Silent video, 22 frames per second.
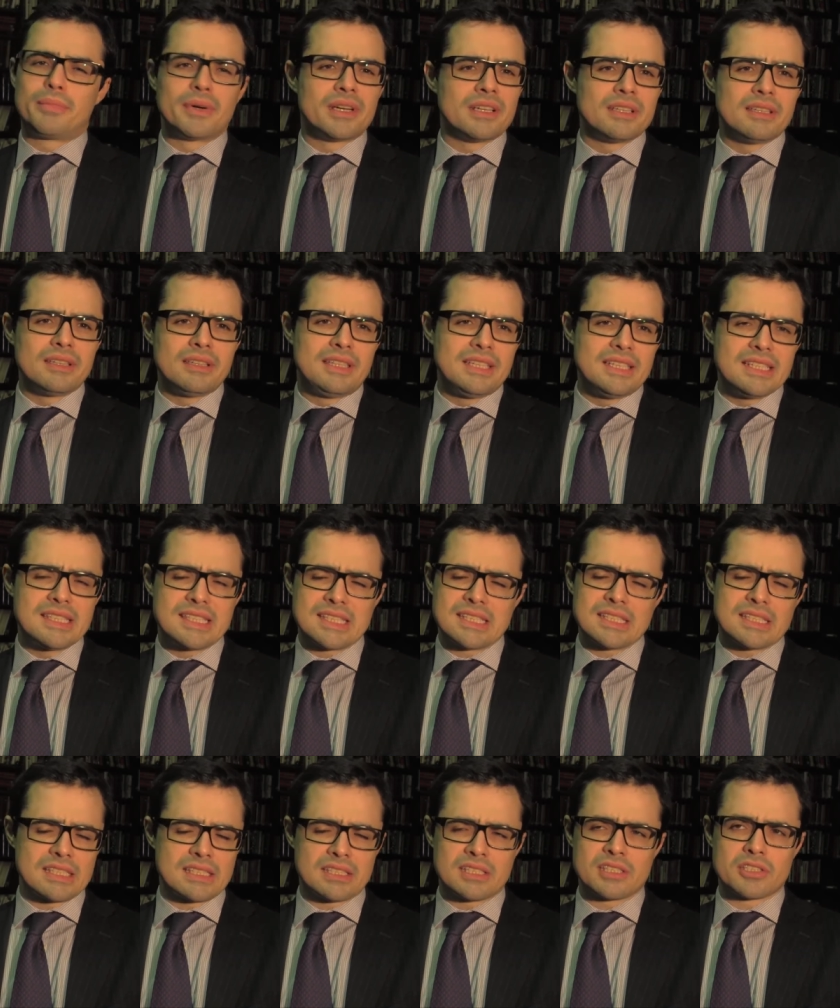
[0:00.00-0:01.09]
but these
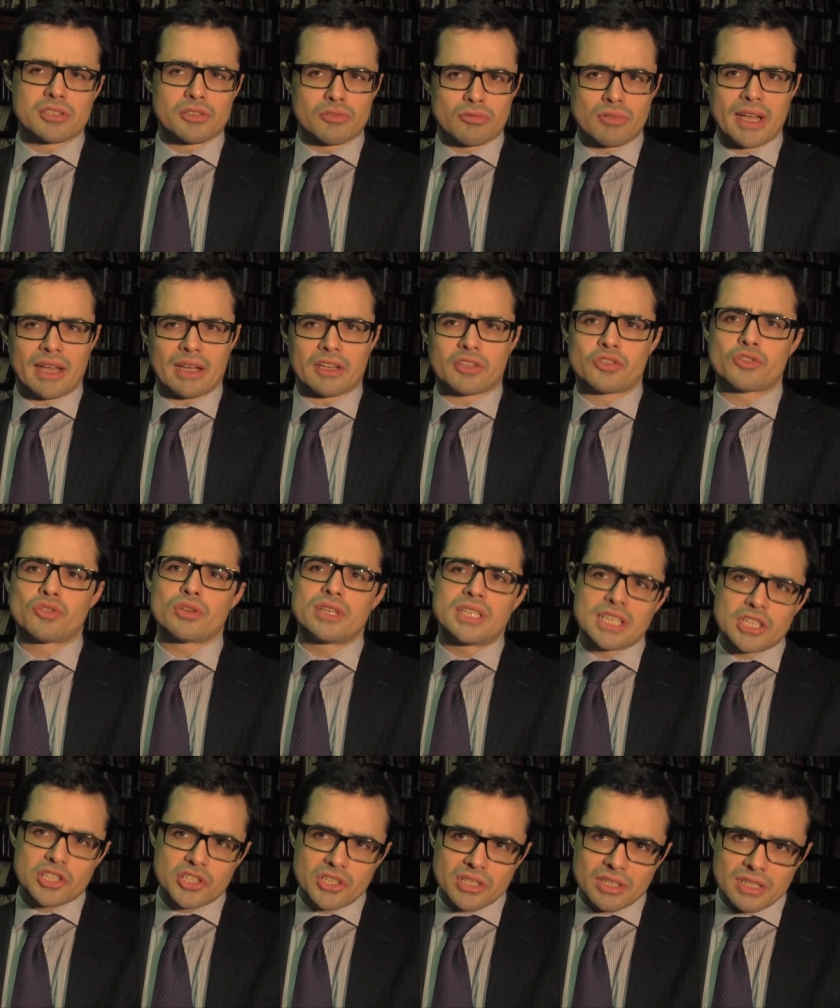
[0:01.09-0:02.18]
instances are rare.
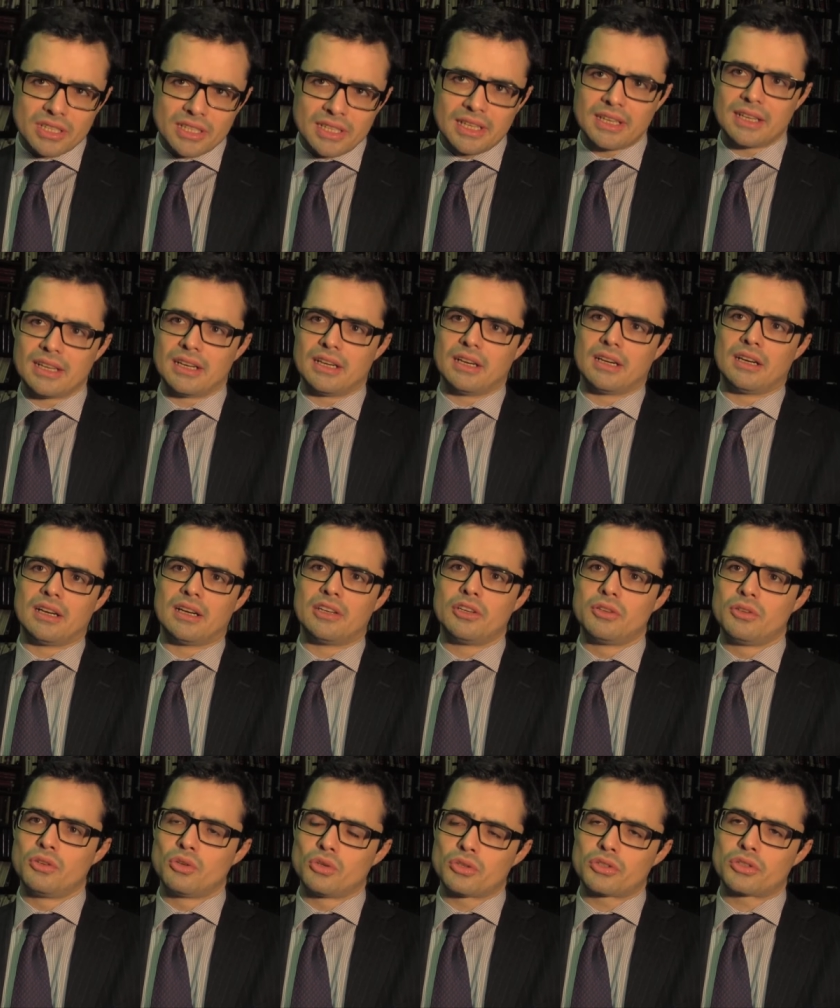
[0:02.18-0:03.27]
Traditionally, uh,
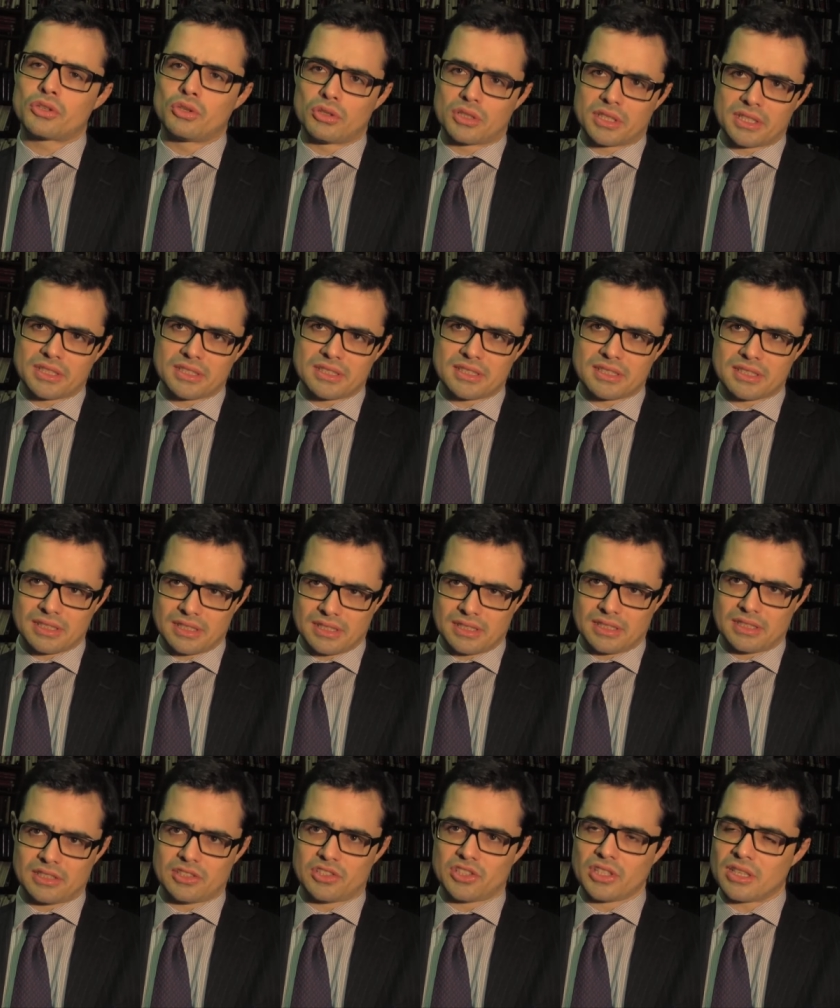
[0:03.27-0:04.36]
North Caucasus
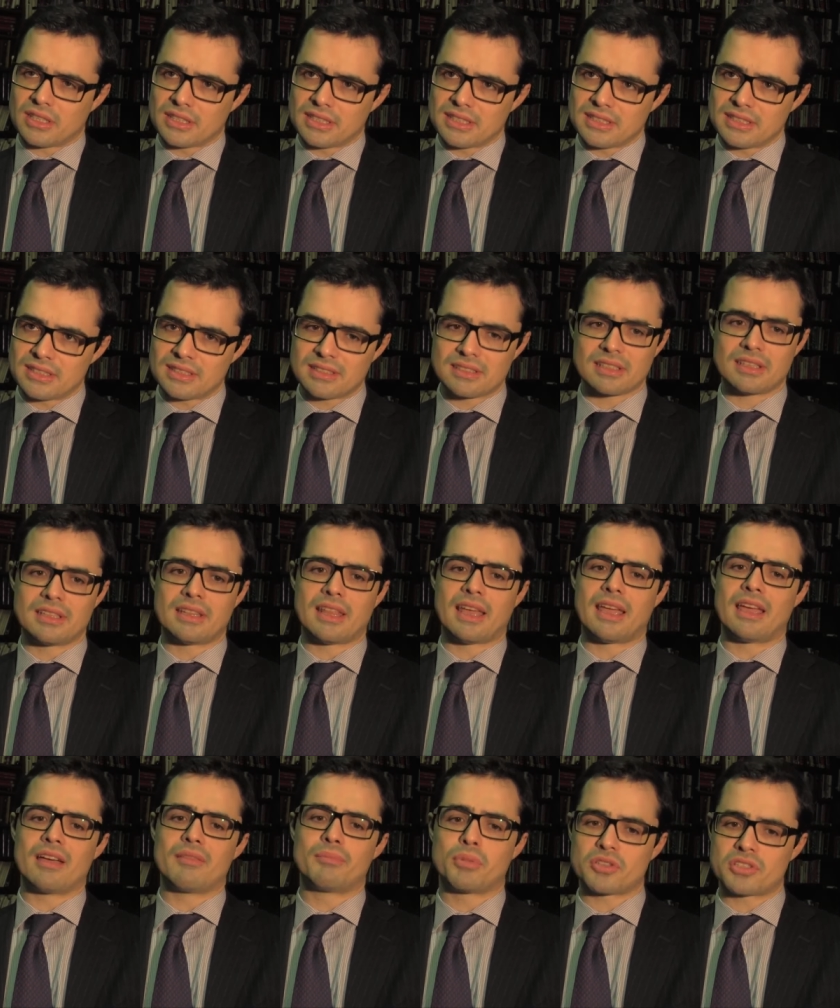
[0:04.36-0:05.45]
uh, jihadists, they
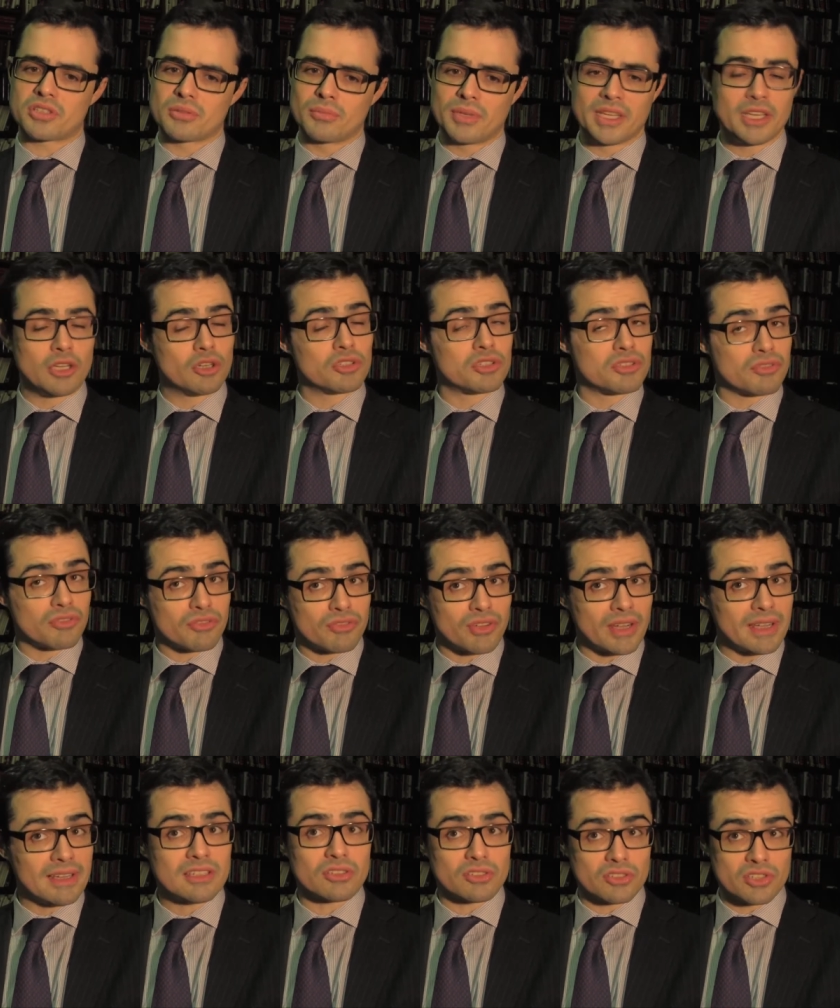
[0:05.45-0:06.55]
have possibly gone to
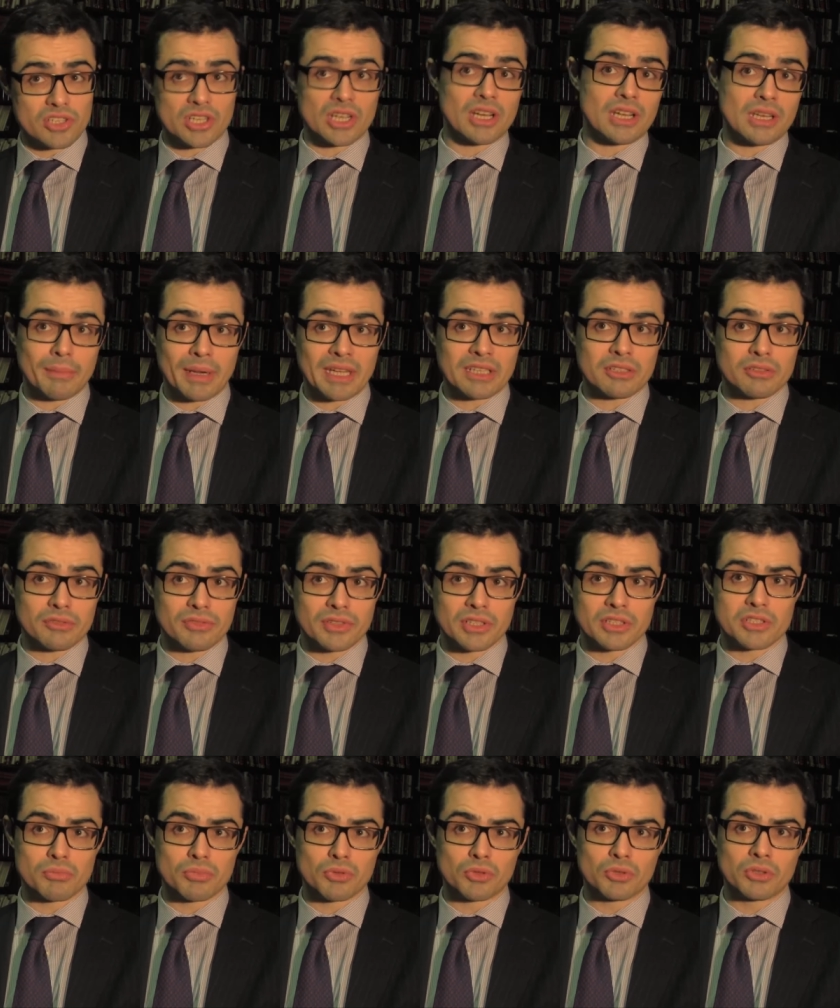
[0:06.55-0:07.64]
fight on jihadi
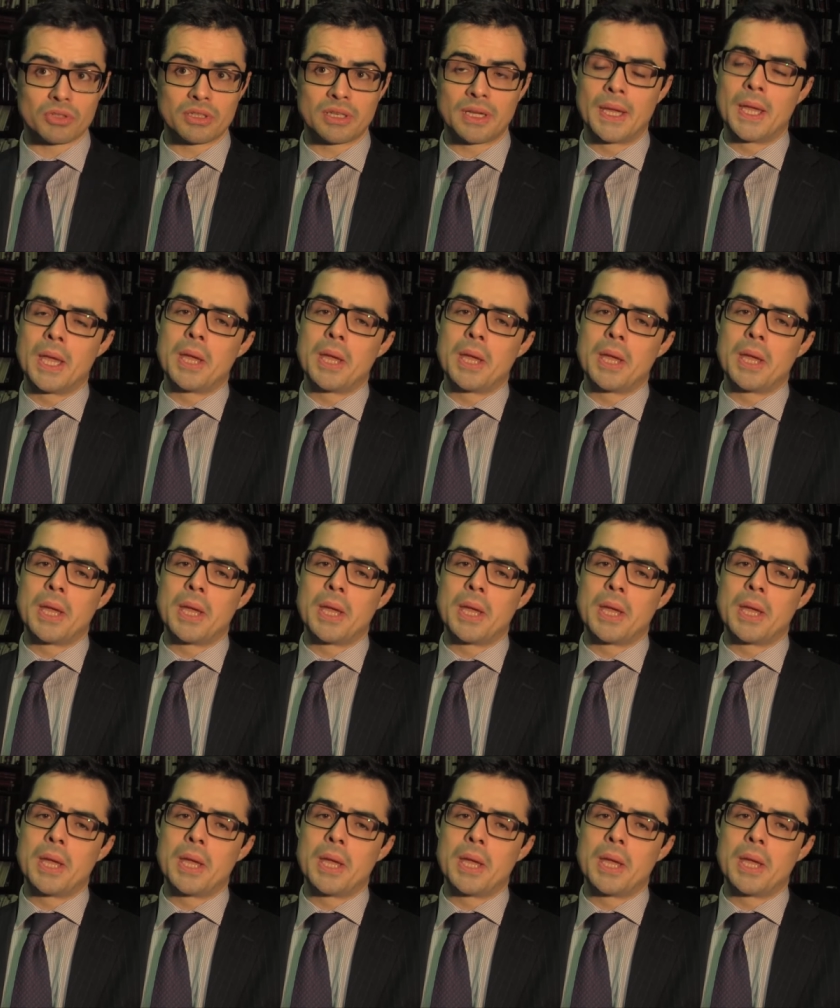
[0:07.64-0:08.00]
battlefields abroad,